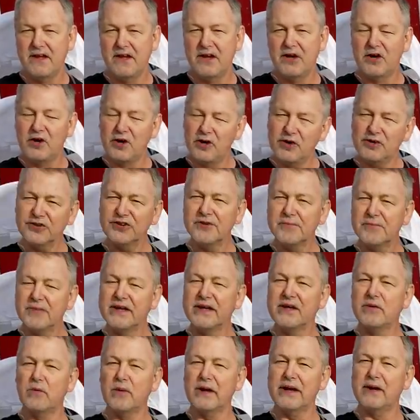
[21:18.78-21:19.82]

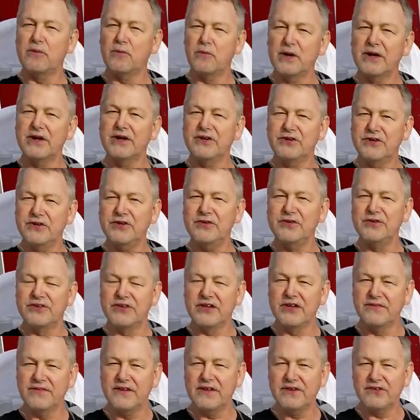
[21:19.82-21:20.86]
Ultimately, what I want to do is
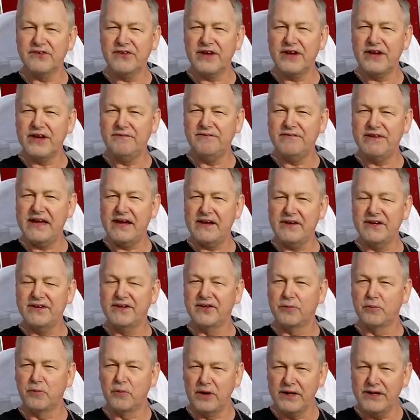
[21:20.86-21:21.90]
get this hive down
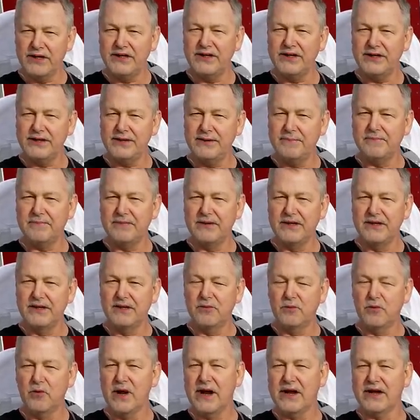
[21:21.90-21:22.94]
into one deep
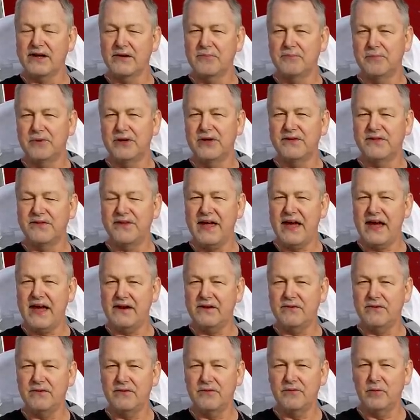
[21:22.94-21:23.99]
where I can put
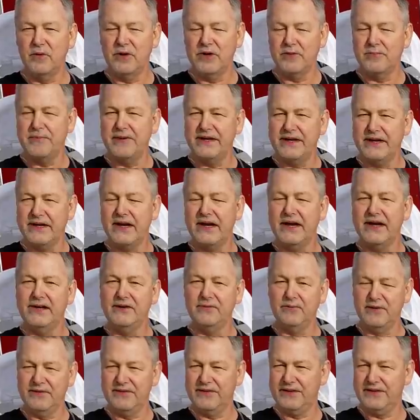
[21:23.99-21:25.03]
that winter bee
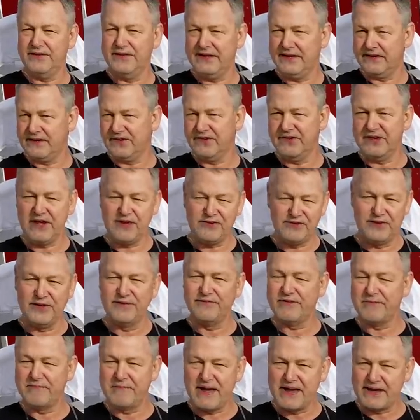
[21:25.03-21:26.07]
kind with the
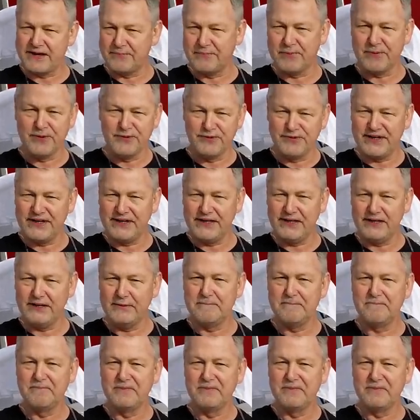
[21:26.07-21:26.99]
excessive amount of protein